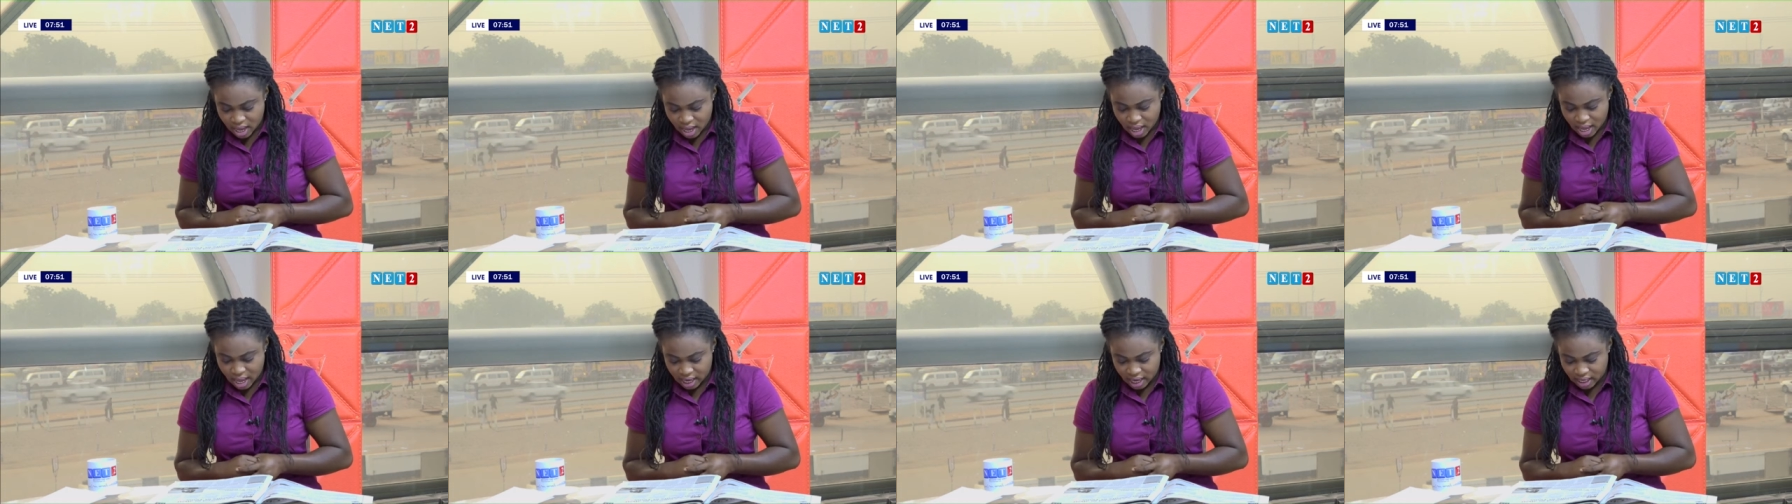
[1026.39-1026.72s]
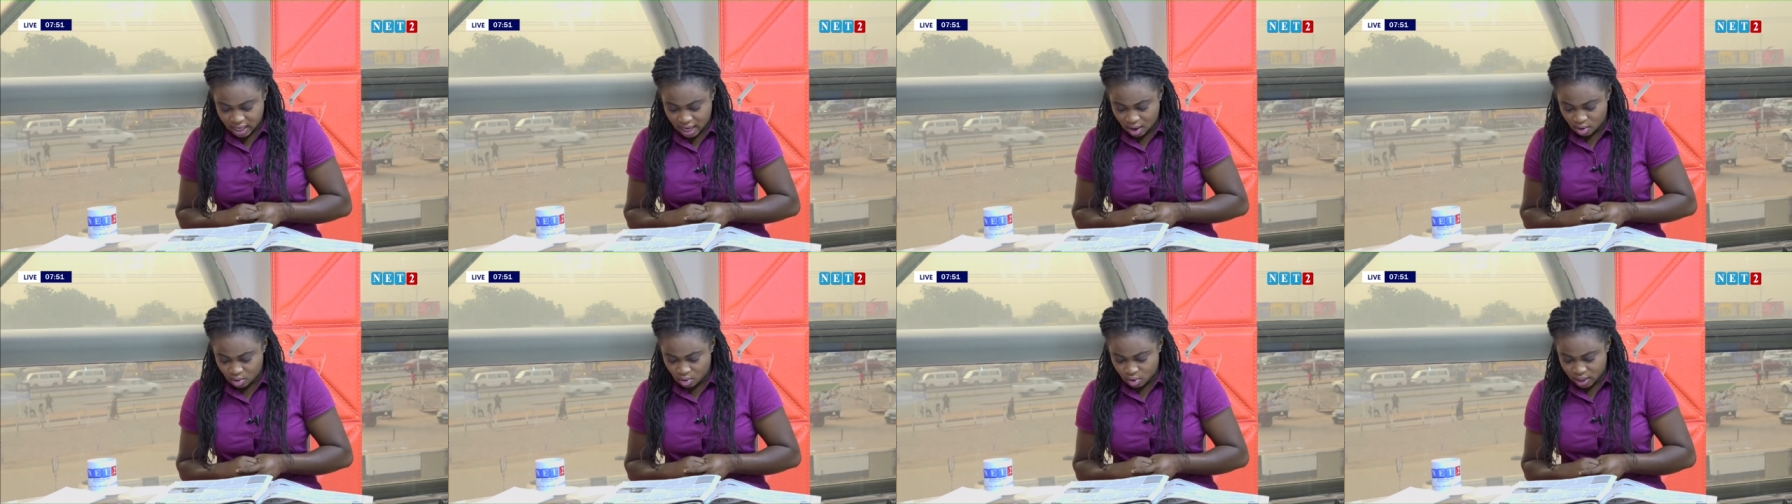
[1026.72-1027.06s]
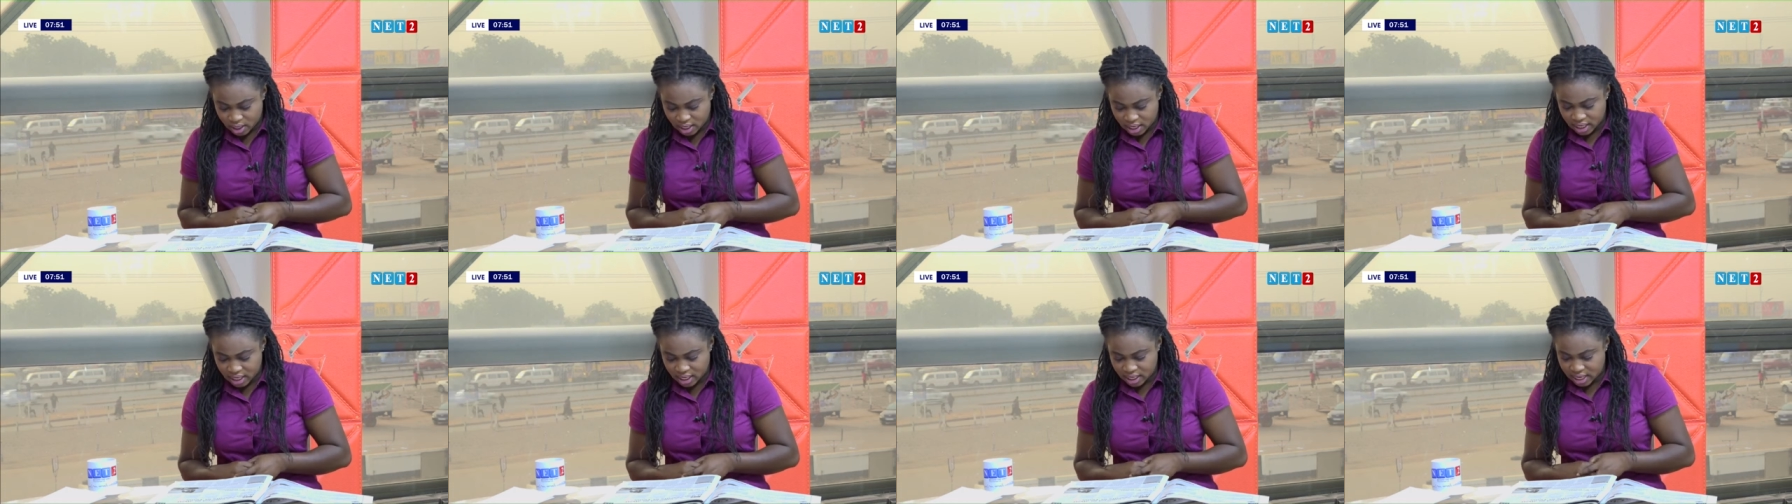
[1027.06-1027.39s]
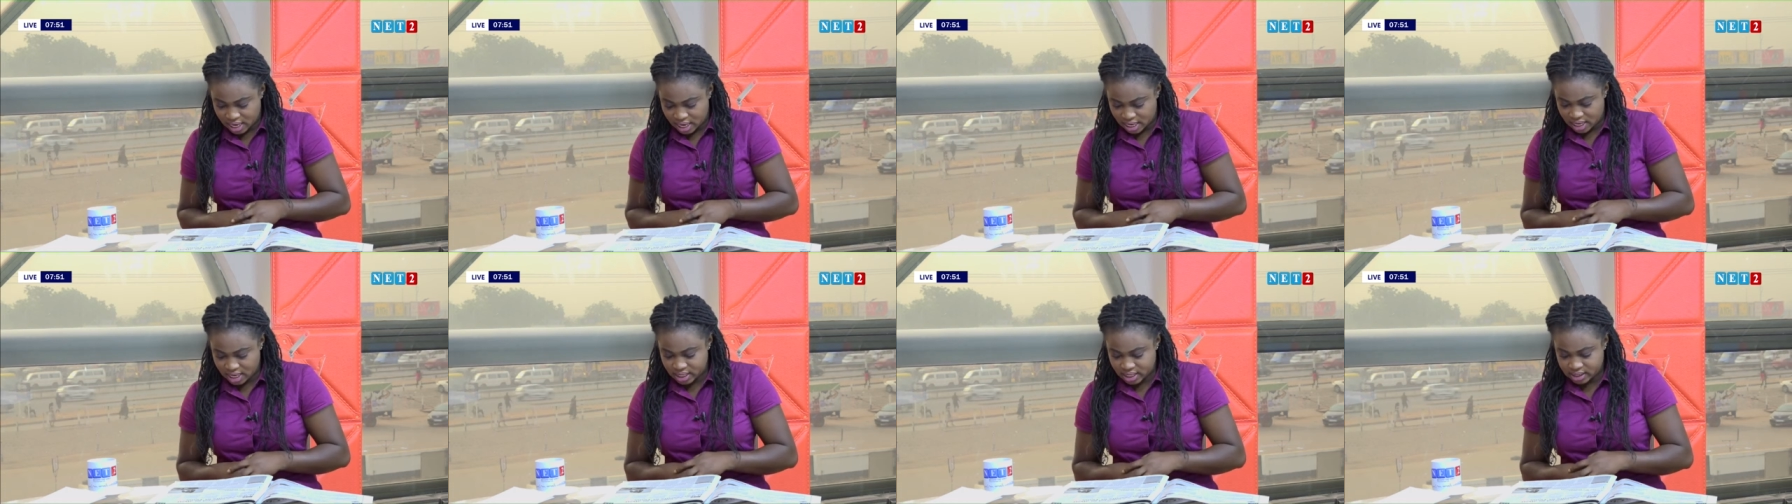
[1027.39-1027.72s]
and our name,
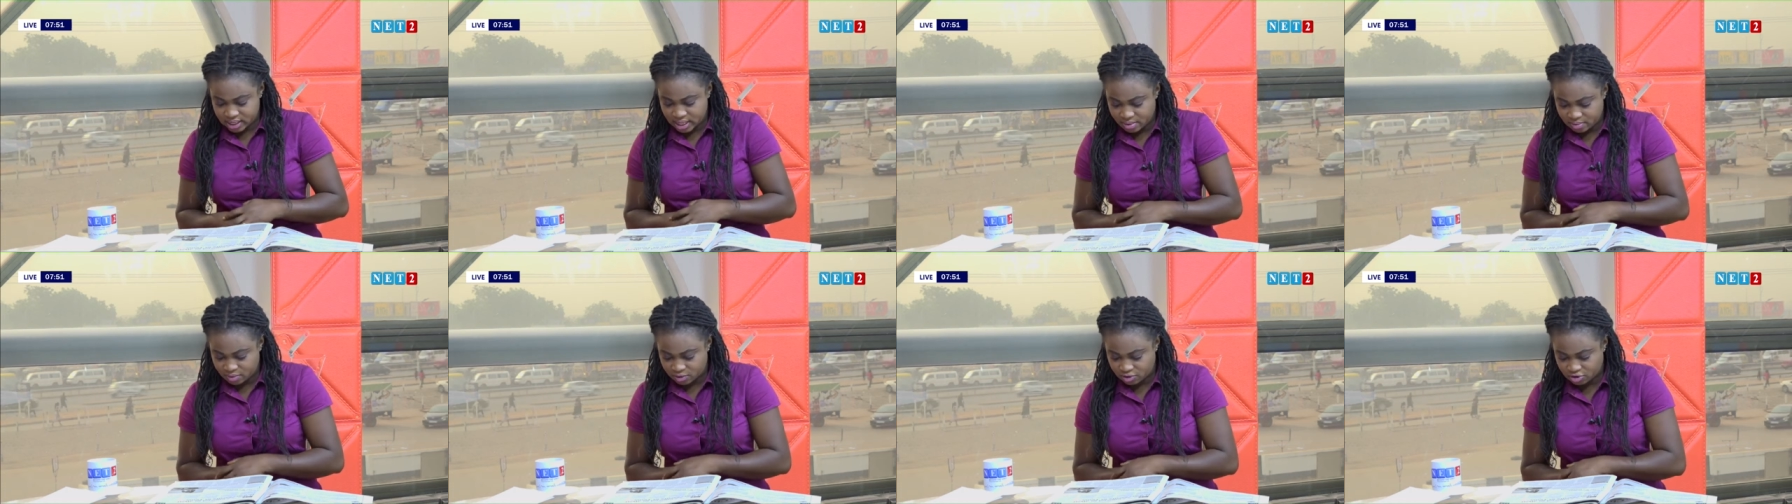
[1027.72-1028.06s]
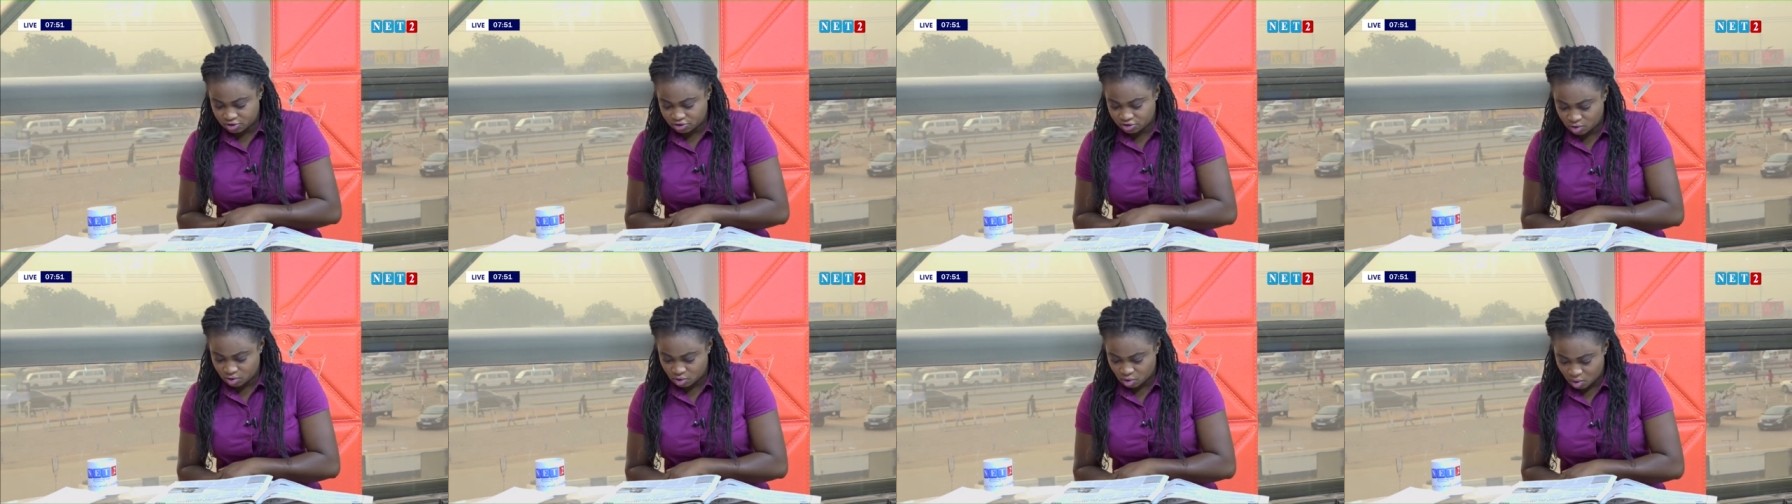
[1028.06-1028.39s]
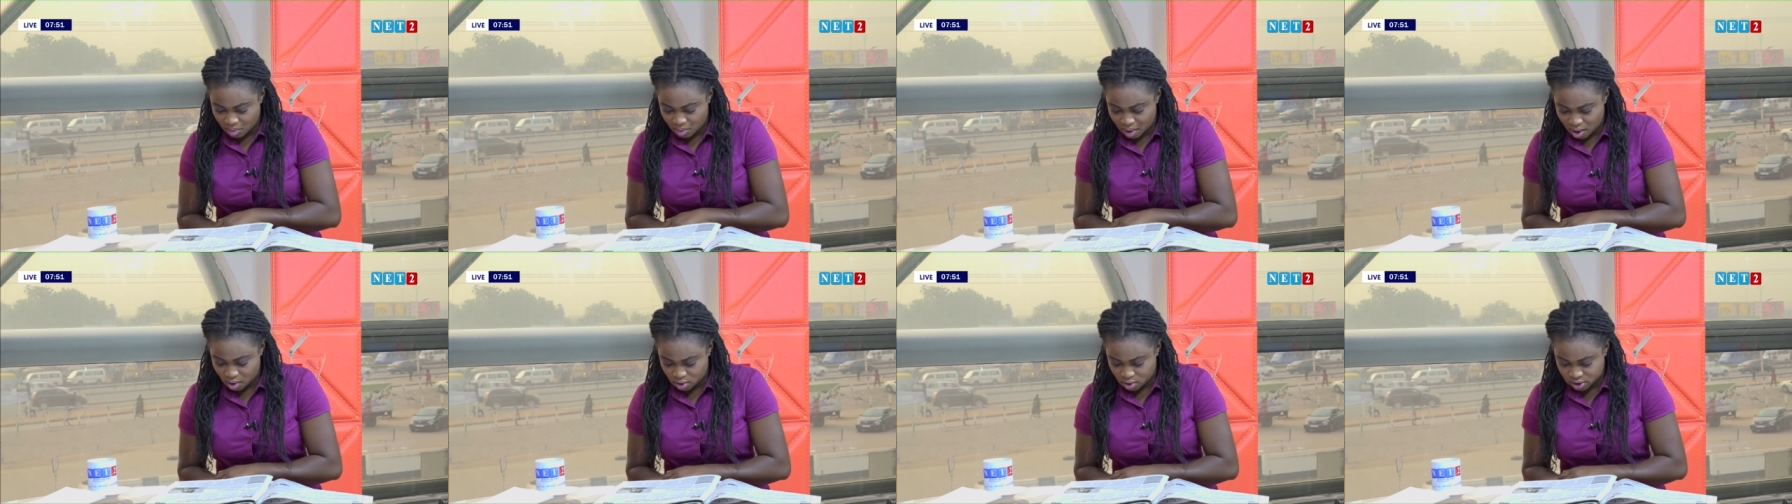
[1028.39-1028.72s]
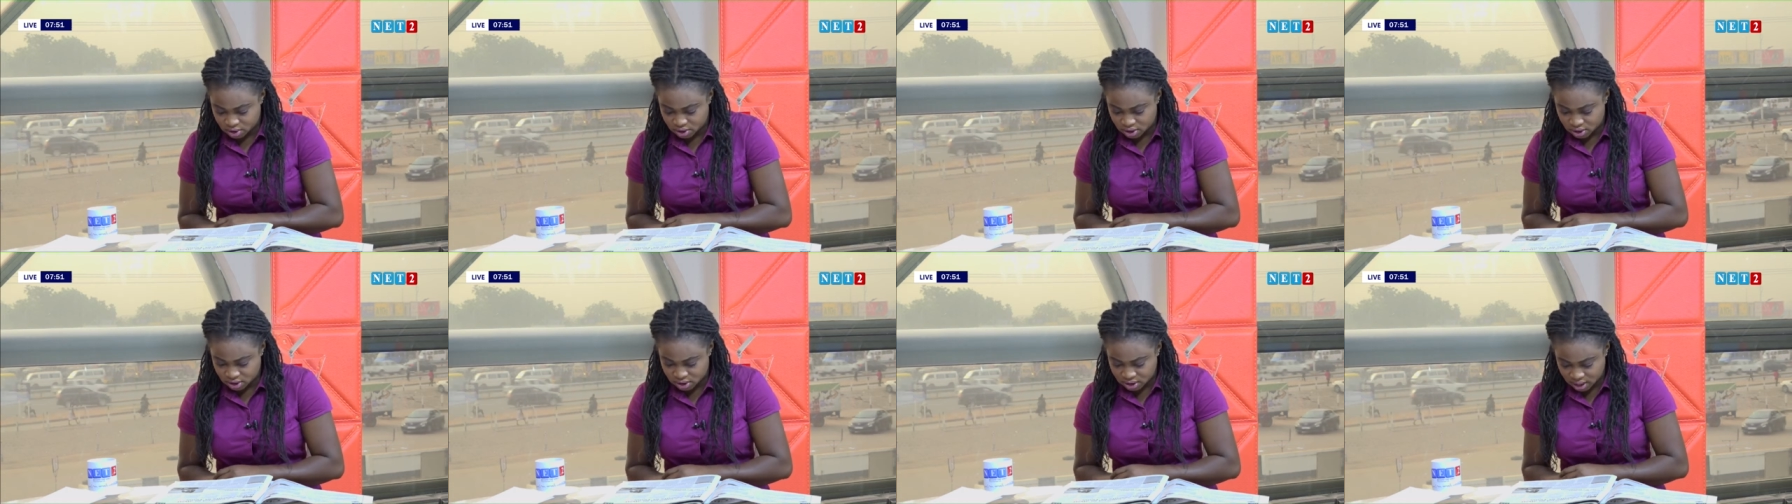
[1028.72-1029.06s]
Ghanaian Times to Chunkoma, or
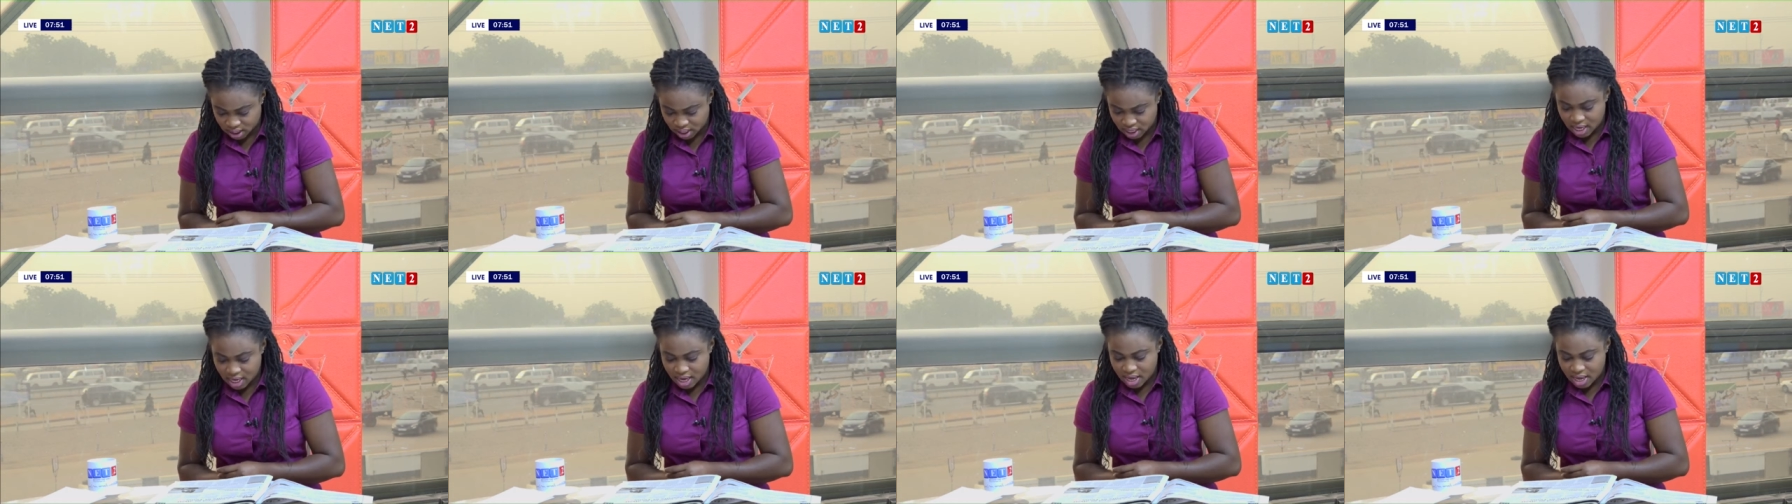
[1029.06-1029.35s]
Chesse,